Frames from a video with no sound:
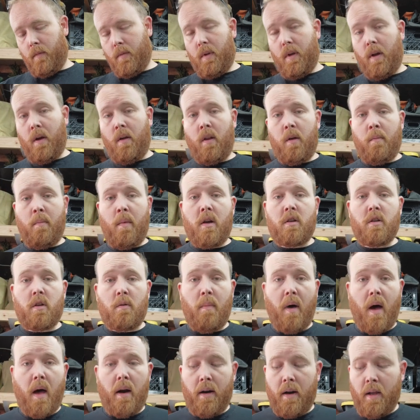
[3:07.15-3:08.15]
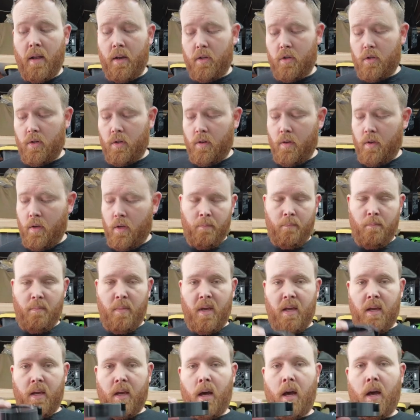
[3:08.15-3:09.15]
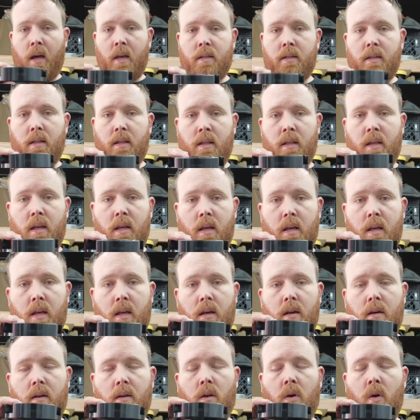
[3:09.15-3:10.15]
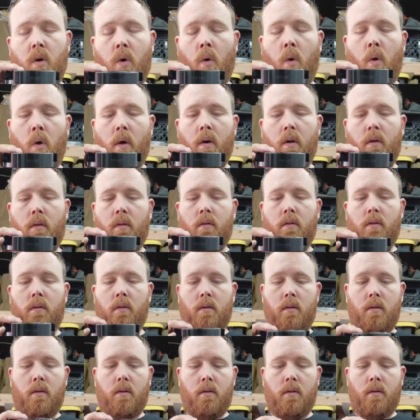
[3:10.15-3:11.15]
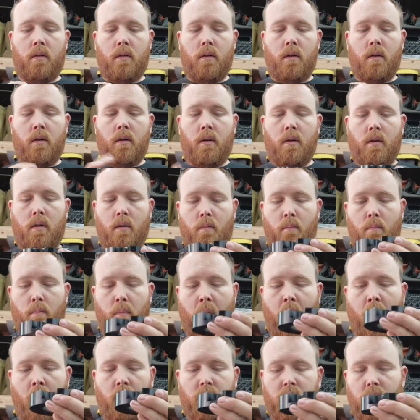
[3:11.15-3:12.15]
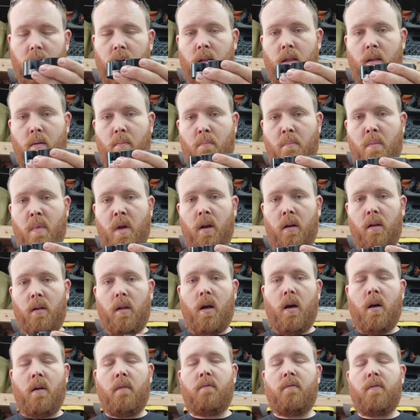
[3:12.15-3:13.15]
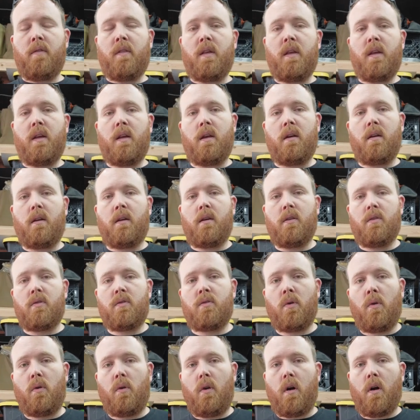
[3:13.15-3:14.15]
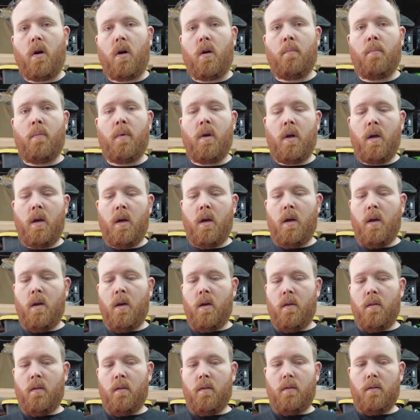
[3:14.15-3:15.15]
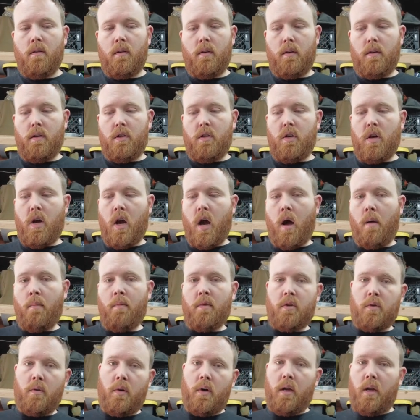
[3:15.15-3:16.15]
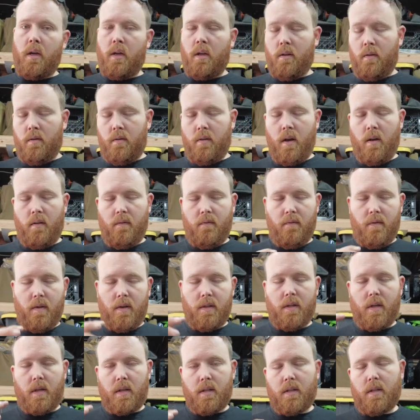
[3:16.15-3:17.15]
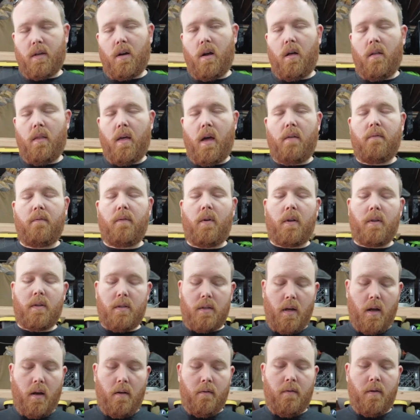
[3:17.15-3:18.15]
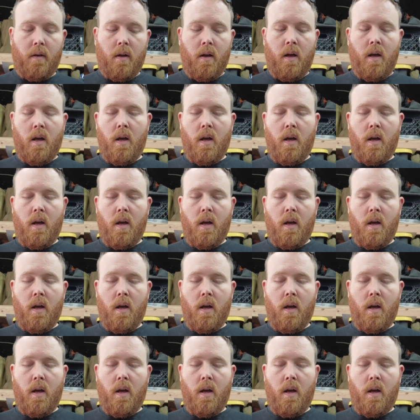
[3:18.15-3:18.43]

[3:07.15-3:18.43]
they only measure about an inch. Because the coil mounts in the middle of the control arm, geometry and, and physics and all that fun stuff